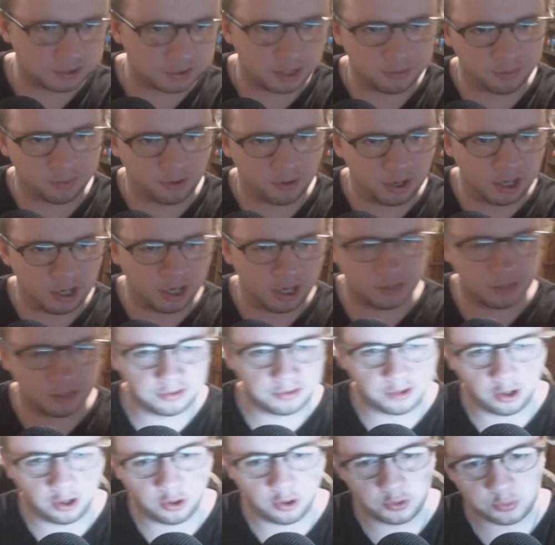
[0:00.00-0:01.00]
I thought
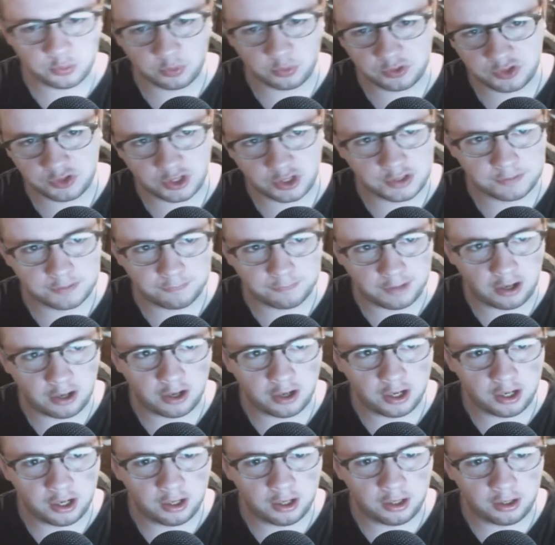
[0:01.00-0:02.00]
those were just
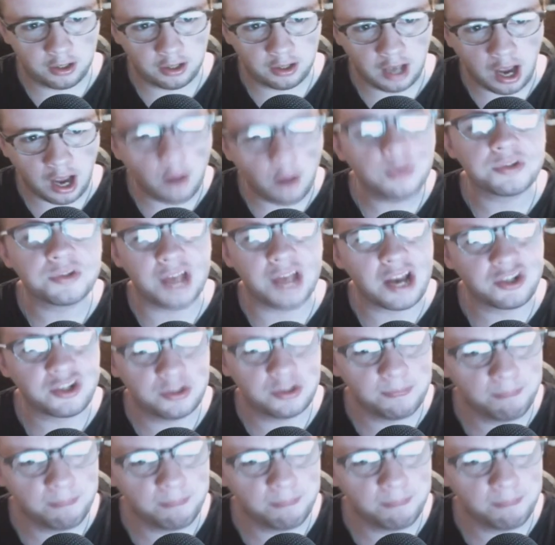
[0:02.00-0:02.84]
very. I was actually